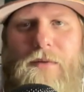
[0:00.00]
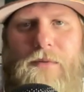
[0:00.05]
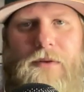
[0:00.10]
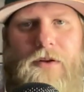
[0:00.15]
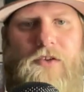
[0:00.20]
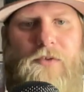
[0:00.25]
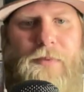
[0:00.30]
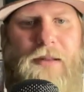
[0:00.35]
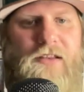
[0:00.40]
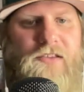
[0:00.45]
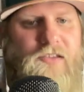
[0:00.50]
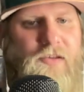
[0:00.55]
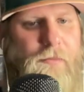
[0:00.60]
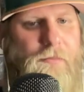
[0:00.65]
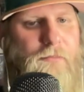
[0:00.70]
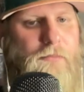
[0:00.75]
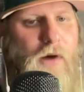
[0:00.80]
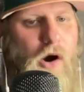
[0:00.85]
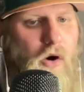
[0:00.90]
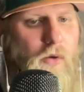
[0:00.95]
There's been some
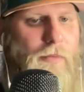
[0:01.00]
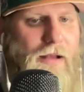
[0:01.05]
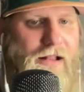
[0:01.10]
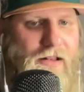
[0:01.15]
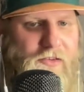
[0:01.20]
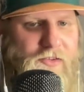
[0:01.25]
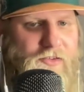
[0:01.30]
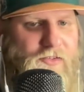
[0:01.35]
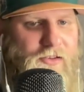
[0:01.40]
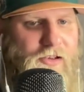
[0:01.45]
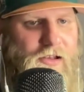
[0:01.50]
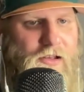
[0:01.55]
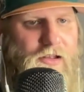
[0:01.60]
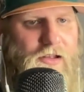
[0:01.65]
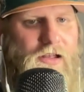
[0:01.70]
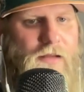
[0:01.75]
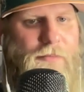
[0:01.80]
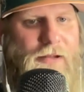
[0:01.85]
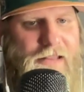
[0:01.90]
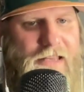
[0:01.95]
moments,
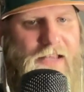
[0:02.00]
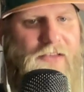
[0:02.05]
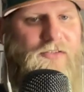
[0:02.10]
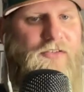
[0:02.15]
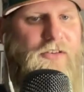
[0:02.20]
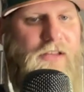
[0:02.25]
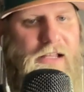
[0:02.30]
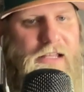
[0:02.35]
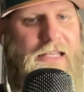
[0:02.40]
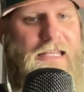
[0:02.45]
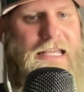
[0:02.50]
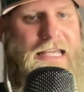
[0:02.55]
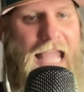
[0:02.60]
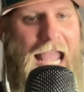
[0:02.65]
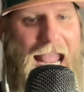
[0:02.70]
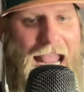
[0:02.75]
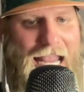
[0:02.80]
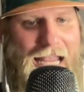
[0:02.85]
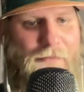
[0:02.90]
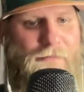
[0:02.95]
but this
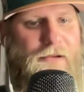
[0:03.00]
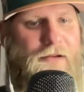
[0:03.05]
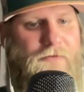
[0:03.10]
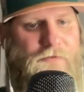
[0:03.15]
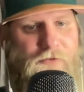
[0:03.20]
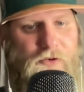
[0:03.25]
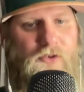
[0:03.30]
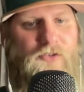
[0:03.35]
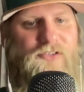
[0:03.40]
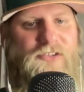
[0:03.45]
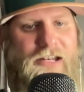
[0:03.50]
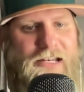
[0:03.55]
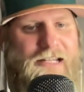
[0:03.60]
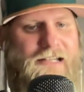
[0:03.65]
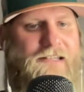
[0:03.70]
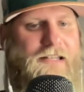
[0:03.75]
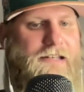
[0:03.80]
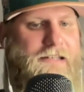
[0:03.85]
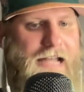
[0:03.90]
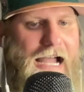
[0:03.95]
game, first
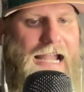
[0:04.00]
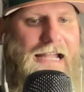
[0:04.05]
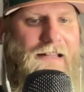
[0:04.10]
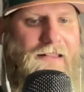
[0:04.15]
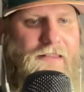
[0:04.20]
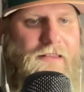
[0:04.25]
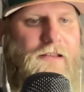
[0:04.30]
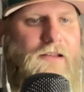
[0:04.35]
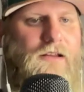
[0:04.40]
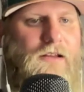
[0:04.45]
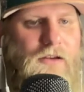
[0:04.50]
inning to 9th,